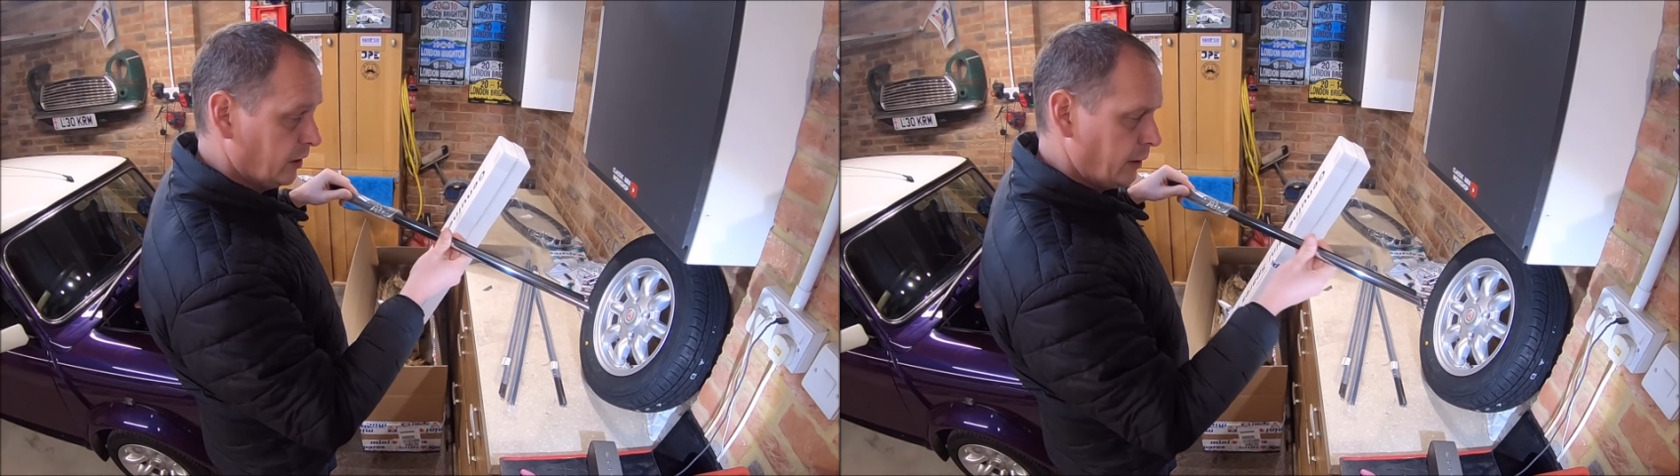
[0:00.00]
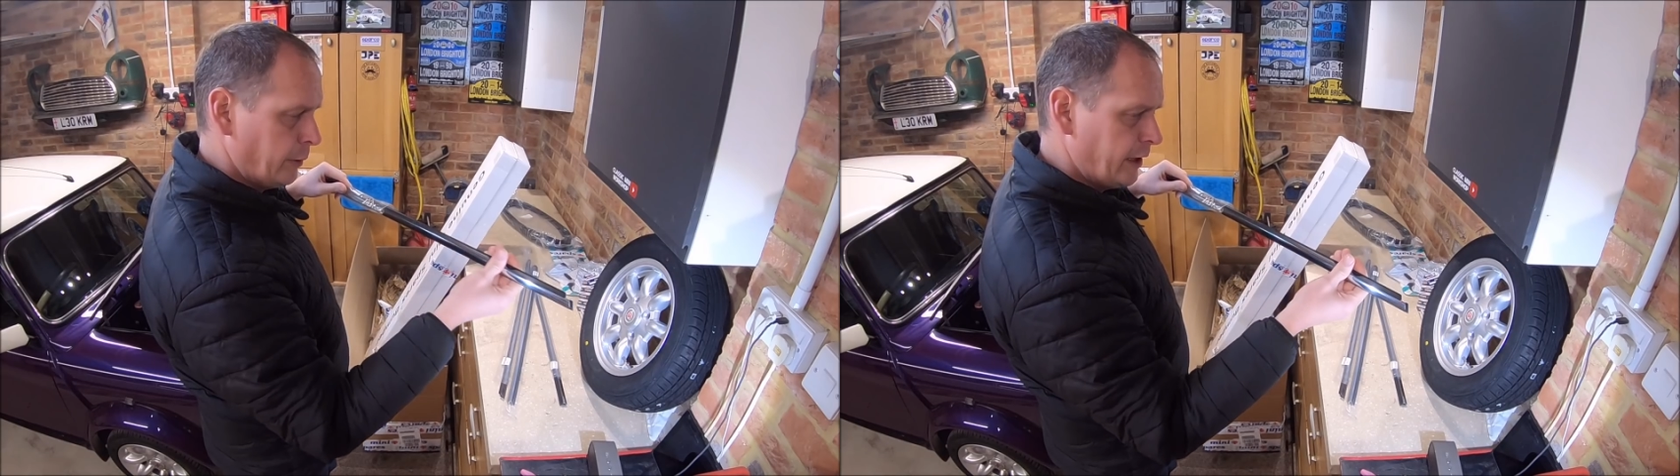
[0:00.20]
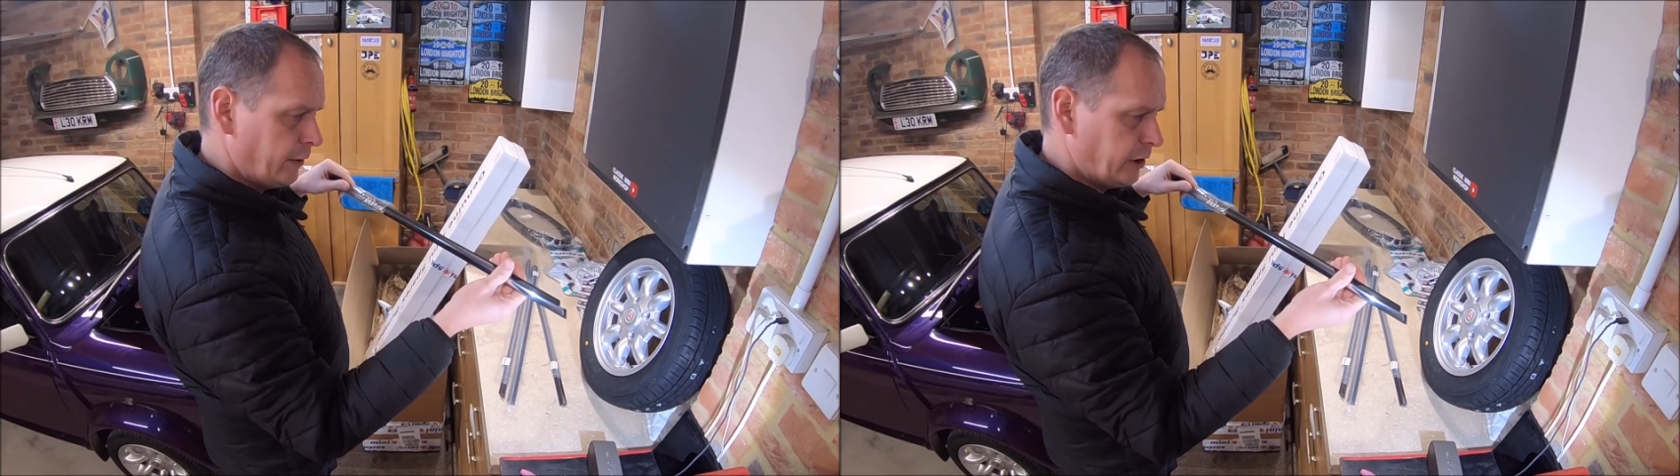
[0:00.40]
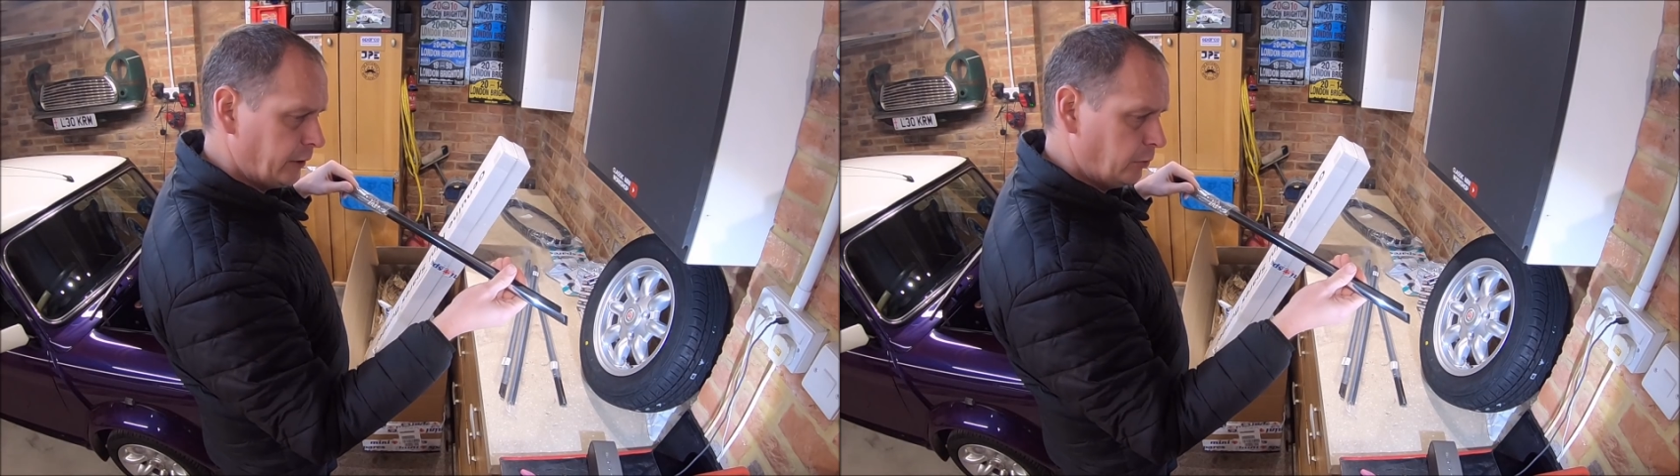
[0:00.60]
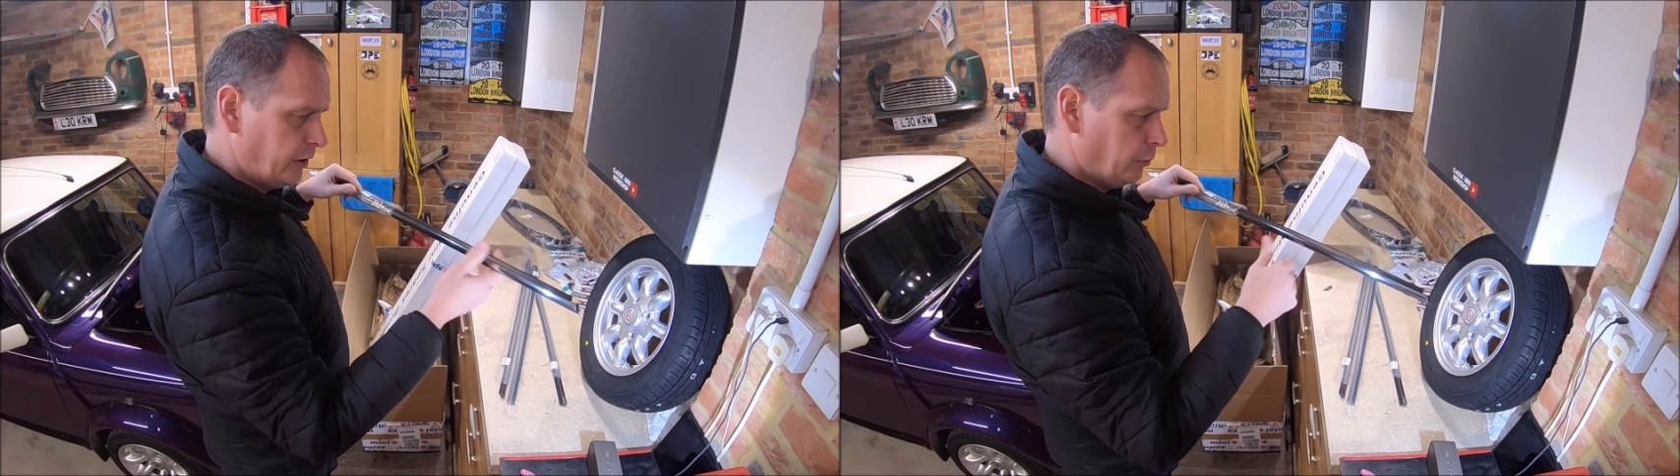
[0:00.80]
Are they window
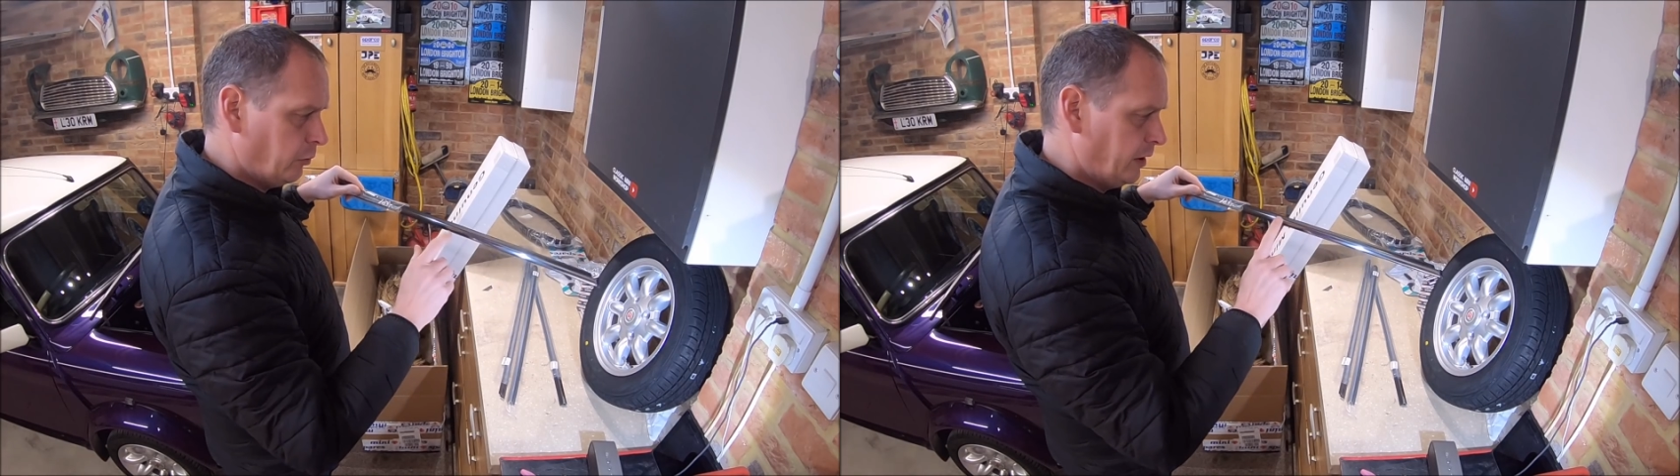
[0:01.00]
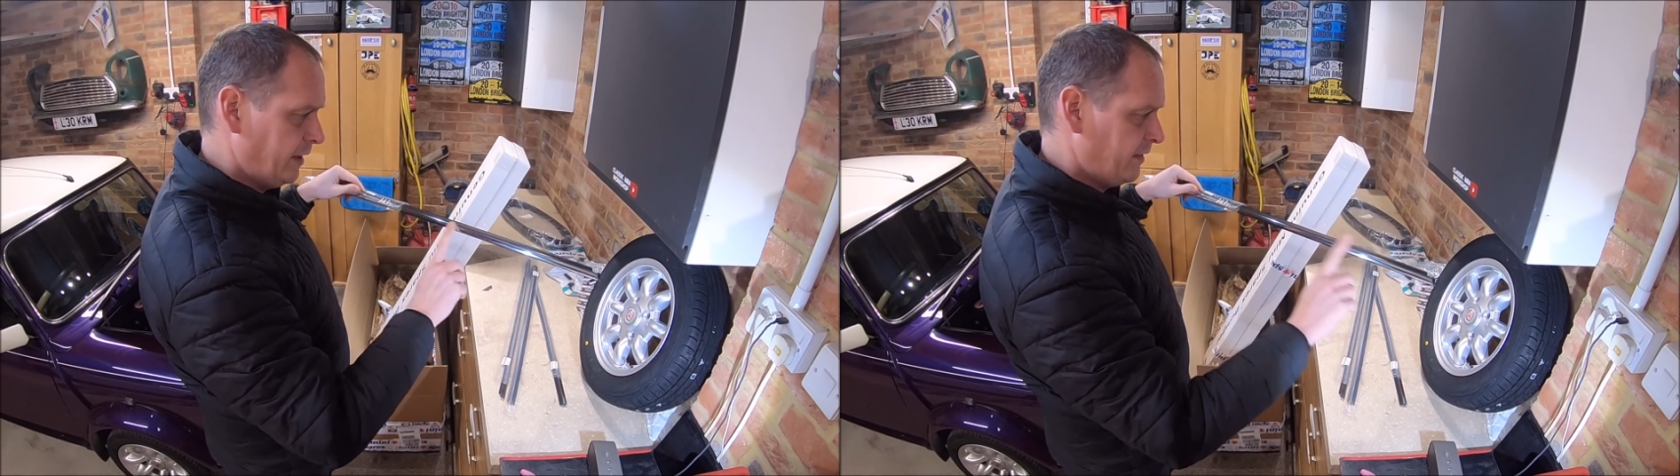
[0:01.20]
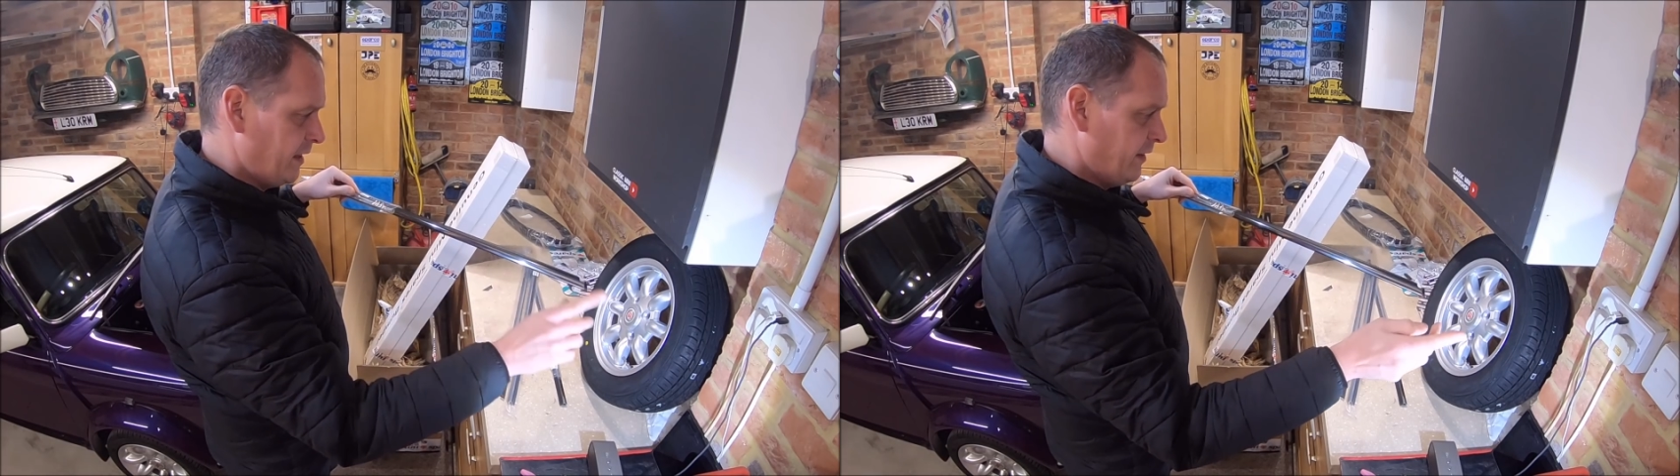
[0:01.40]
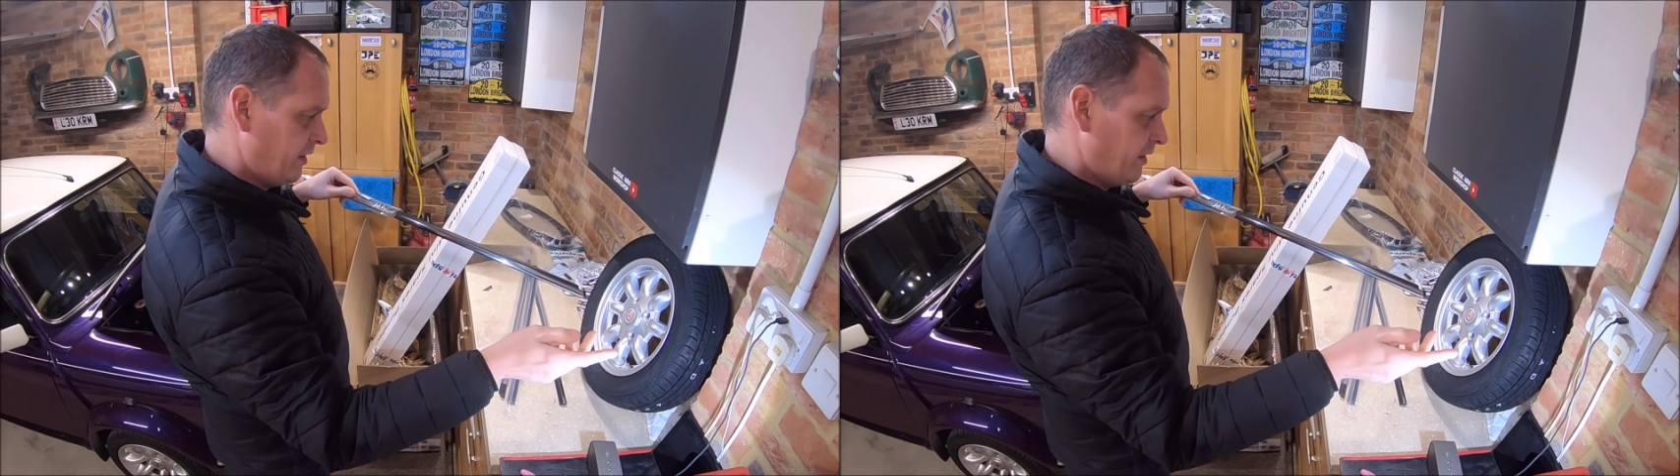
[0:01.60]
channel seals or the exterior?